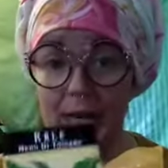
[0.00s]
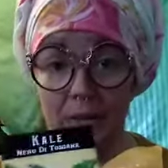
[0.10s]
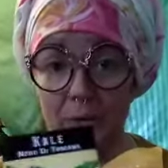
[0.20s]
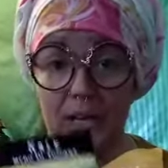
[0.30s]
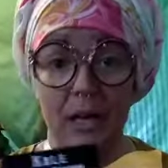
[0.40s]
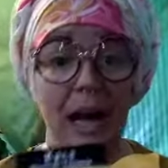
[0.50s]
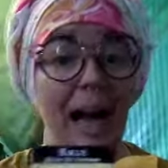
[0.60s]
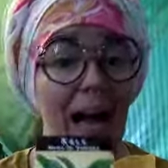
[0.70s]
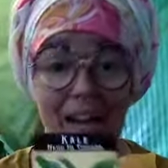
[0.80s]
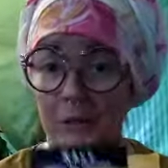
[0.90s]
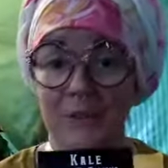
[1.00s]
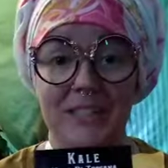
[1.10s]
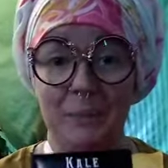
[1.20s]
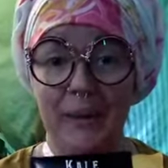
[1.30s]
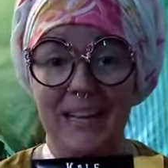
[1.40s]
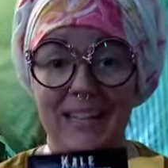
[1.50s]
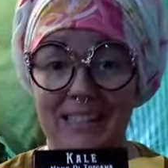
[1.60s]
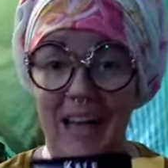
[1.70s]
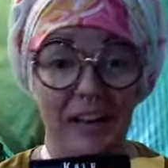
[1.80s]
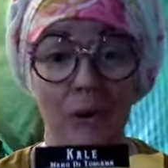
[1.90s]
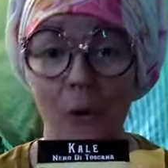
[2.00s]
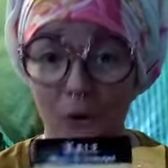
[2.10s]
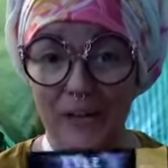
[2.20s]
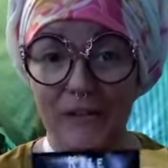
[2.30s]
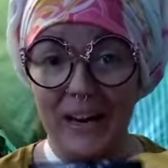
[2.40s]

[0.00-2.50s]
As you tell, I don't speak Italian or